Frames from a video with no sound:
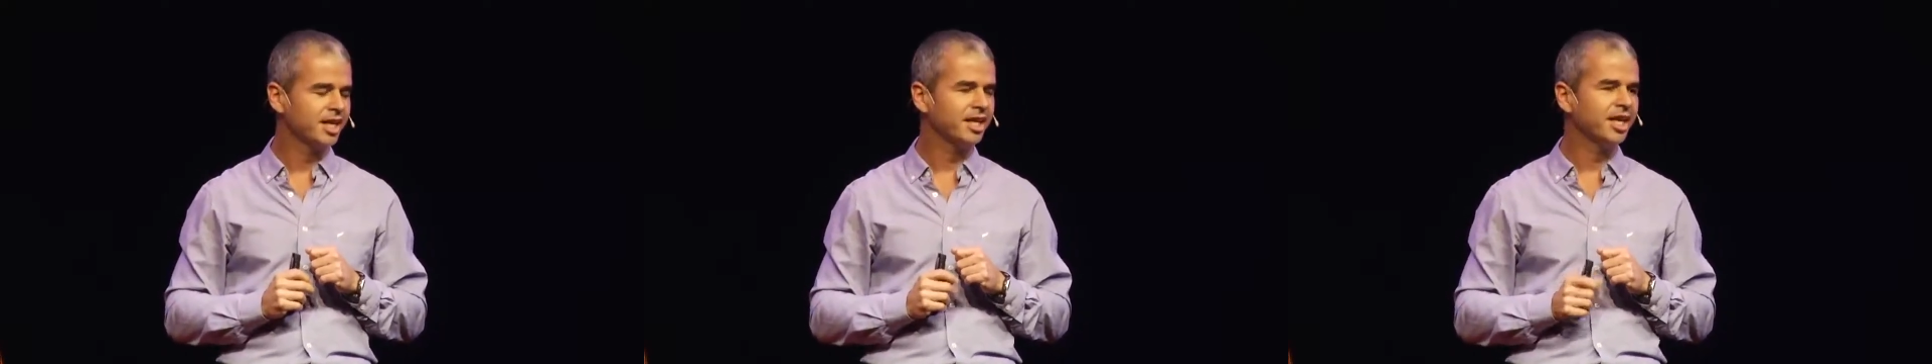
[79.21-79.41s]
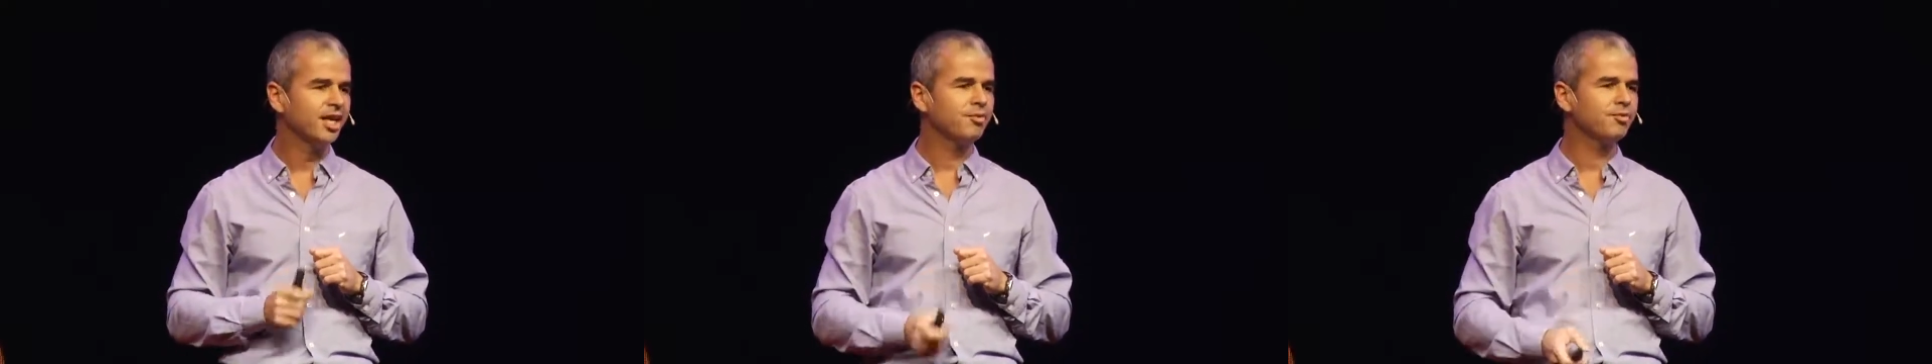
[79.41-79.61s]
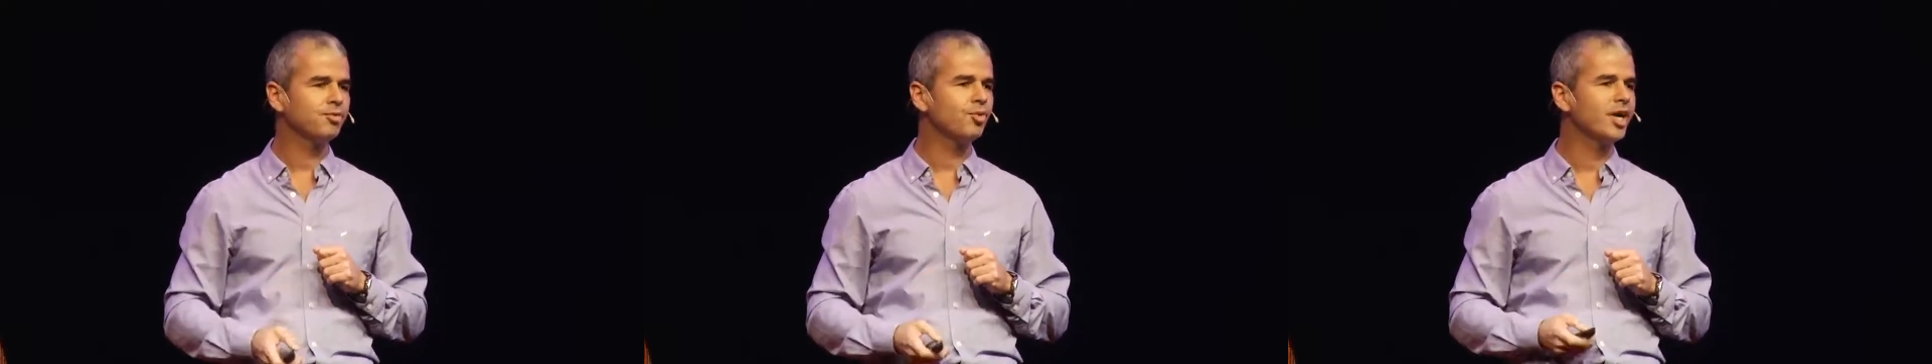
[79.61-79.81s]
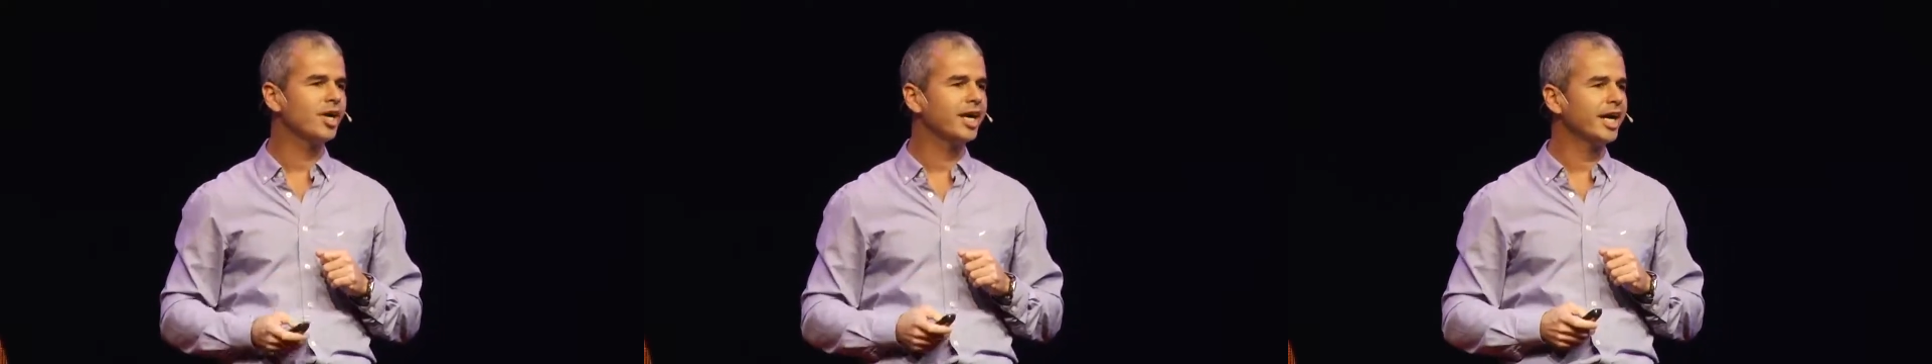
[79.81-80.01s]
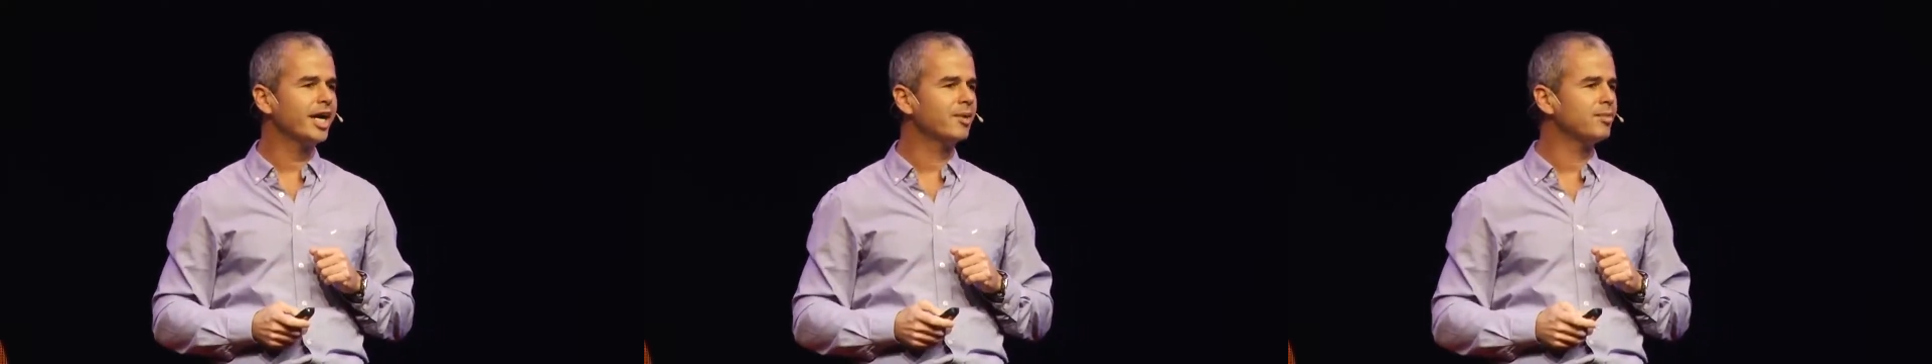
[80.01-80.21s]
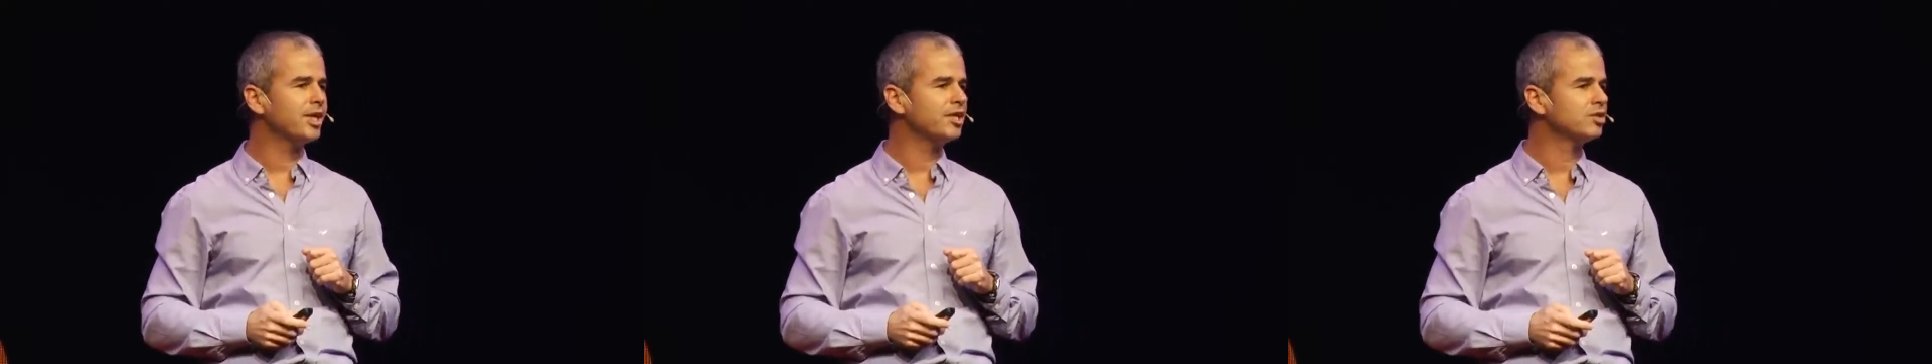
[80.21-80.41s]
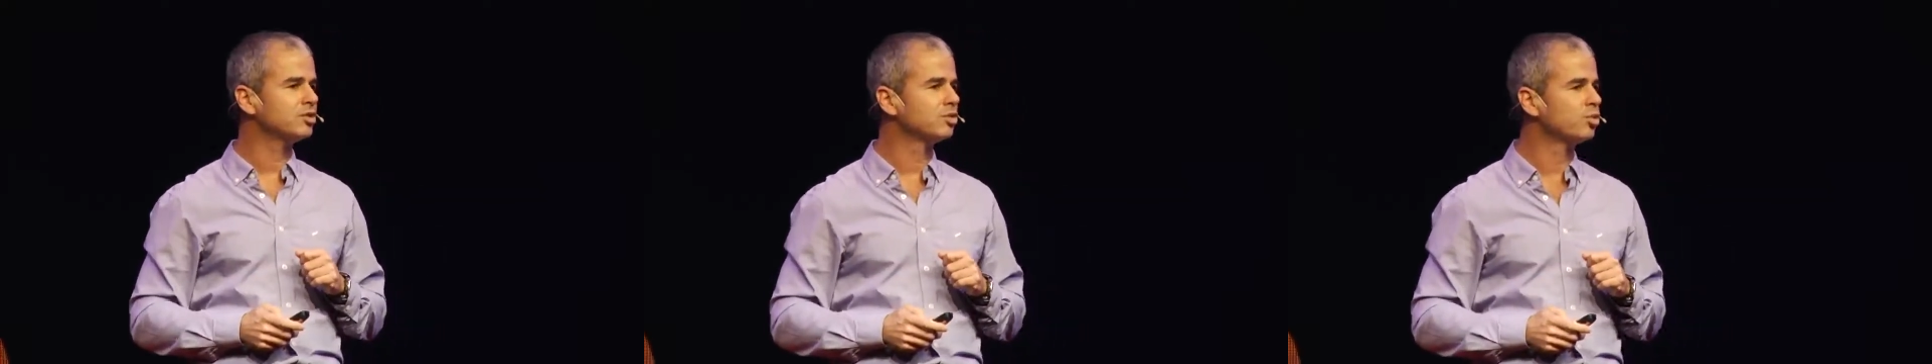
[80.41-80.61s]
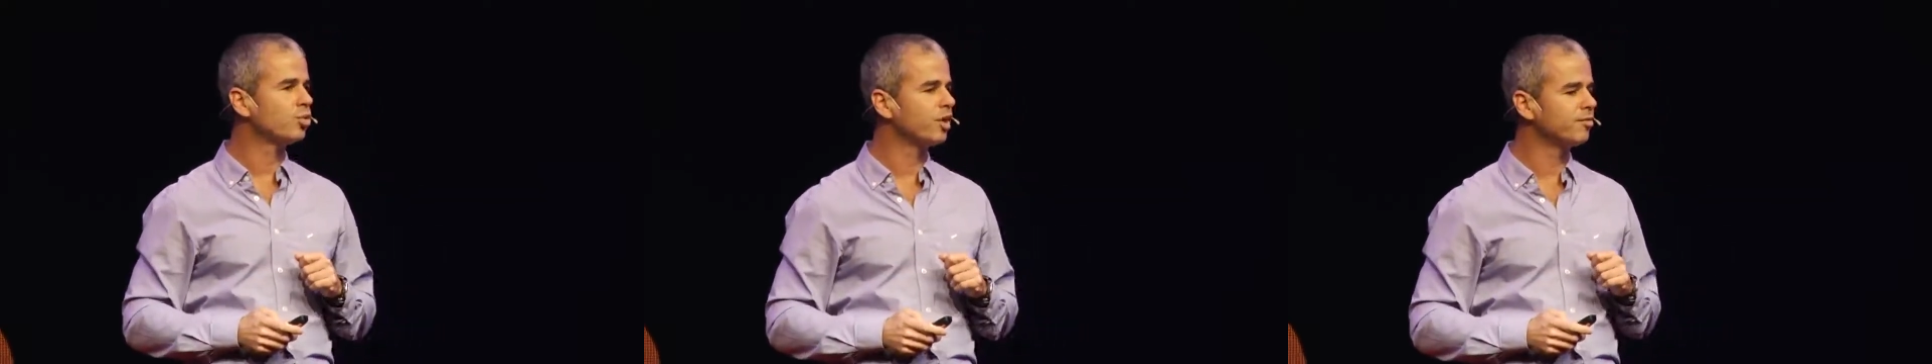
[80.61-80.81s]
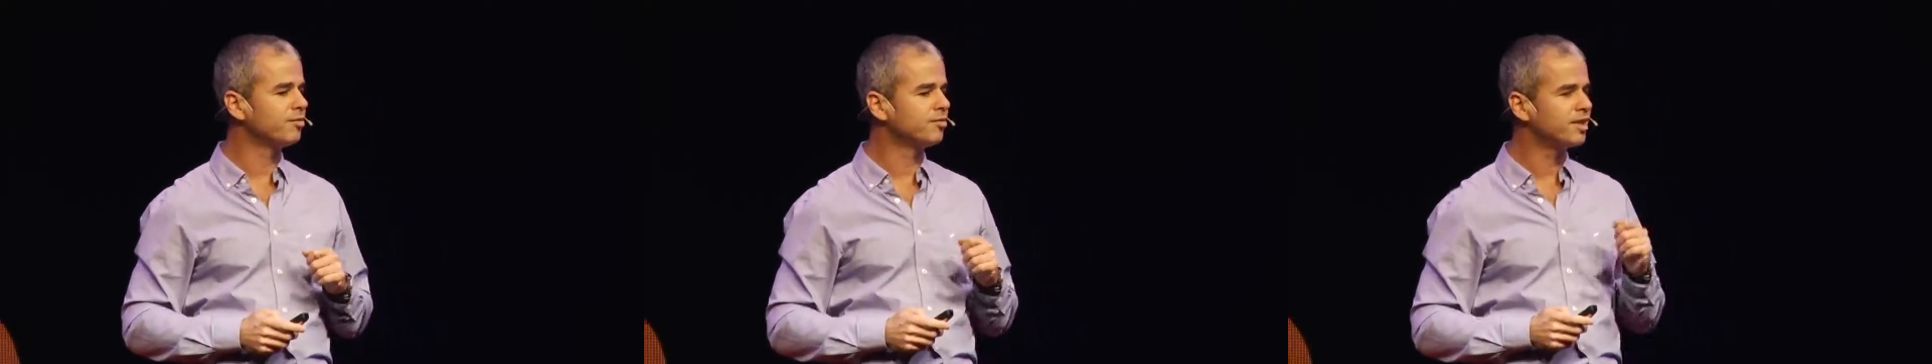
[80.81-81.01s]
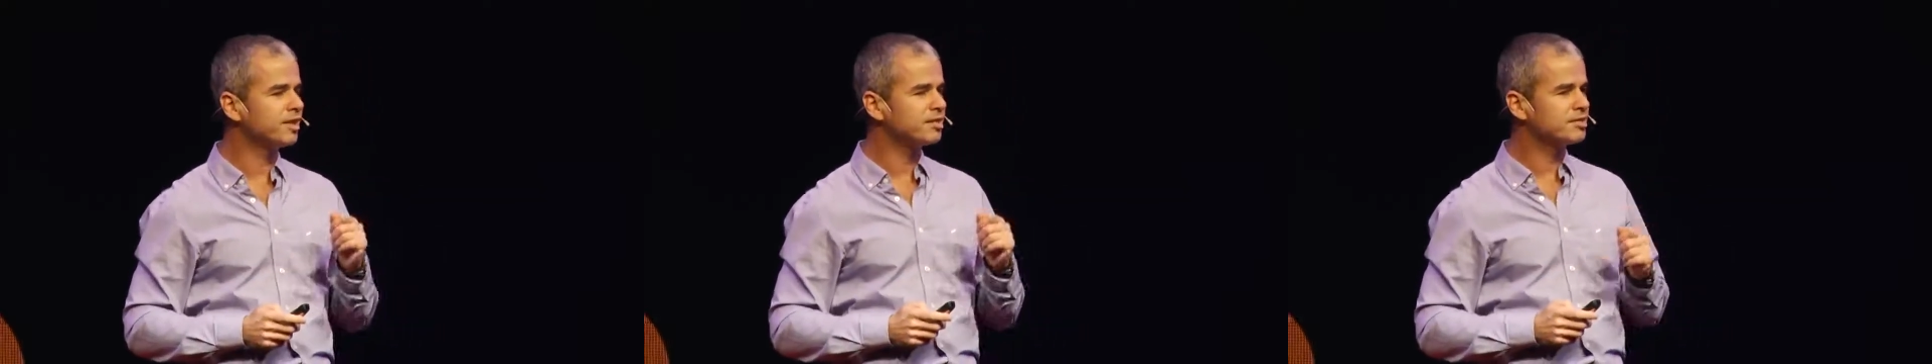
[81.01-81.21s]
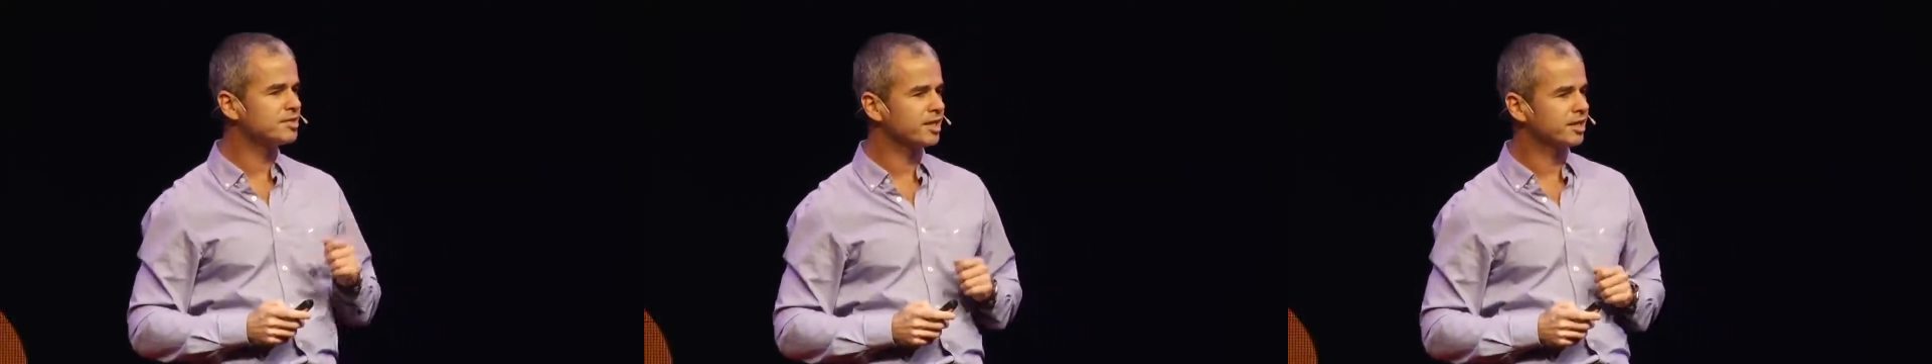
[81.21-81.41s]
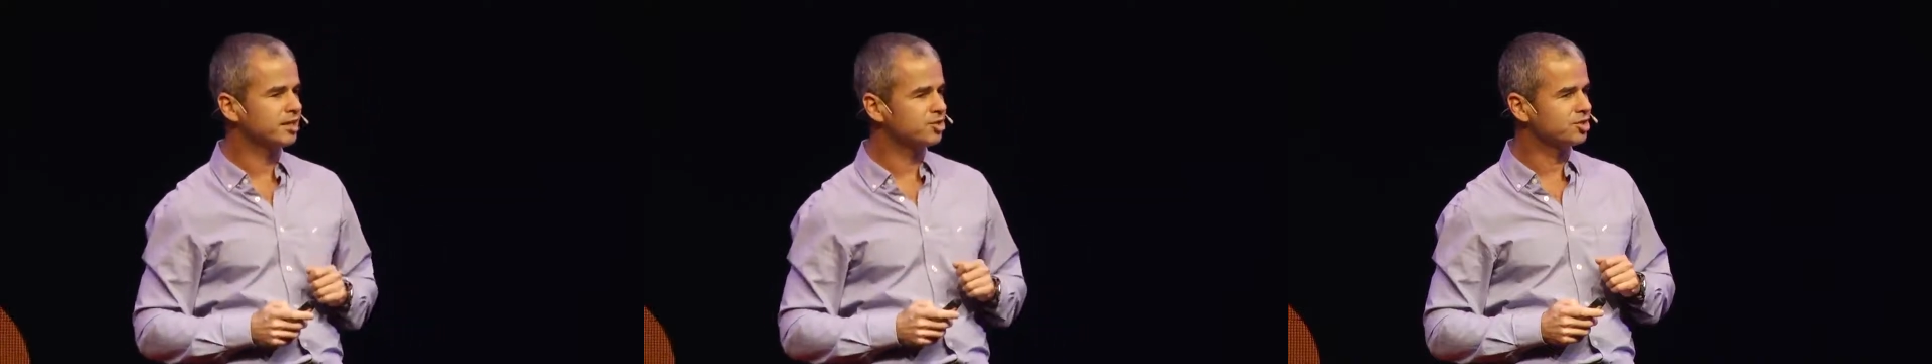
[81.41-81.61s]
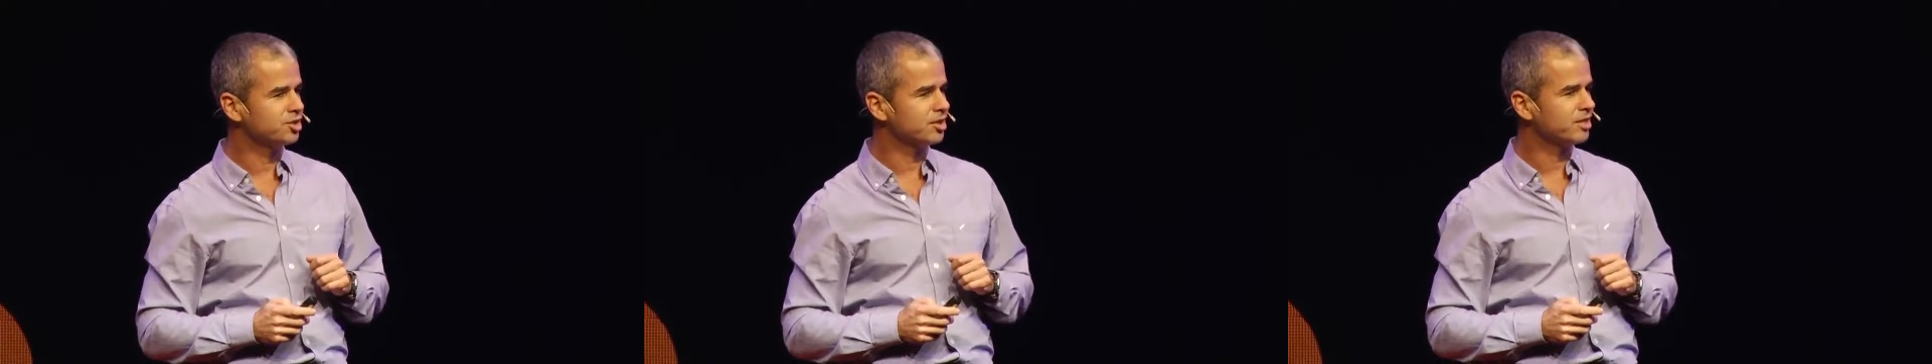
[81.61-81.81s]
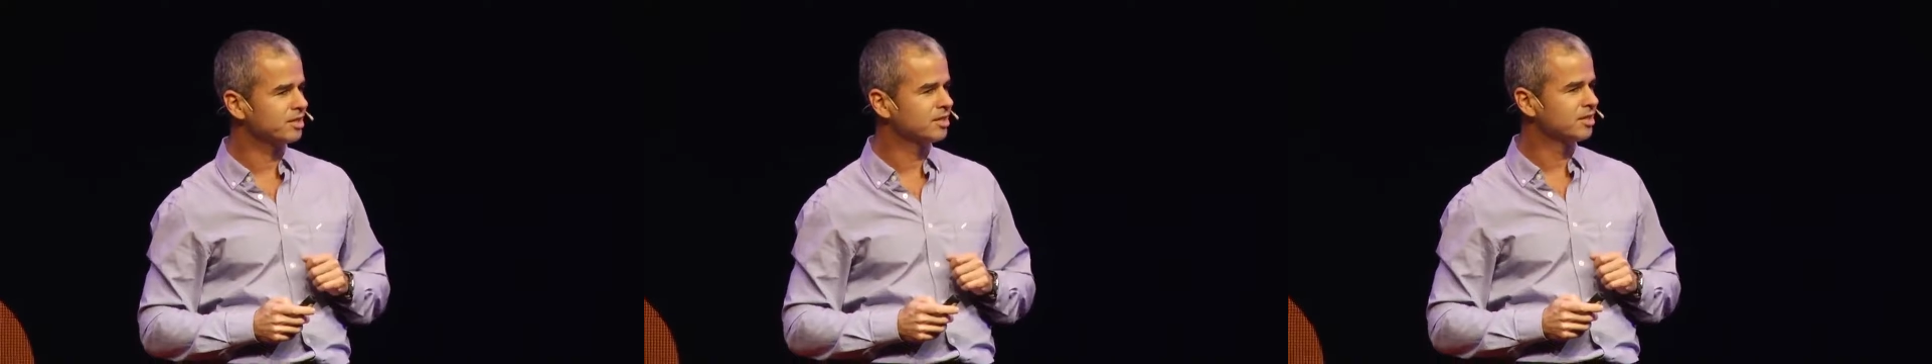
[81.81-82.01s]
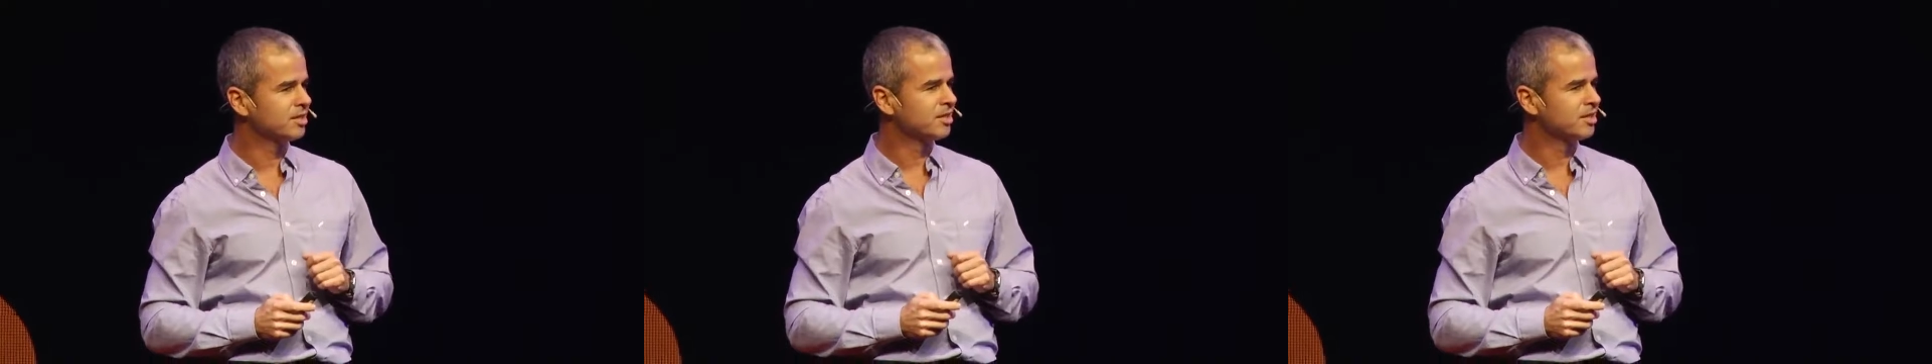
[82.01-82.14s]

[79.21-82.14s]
And if we are aiming to reverse aging,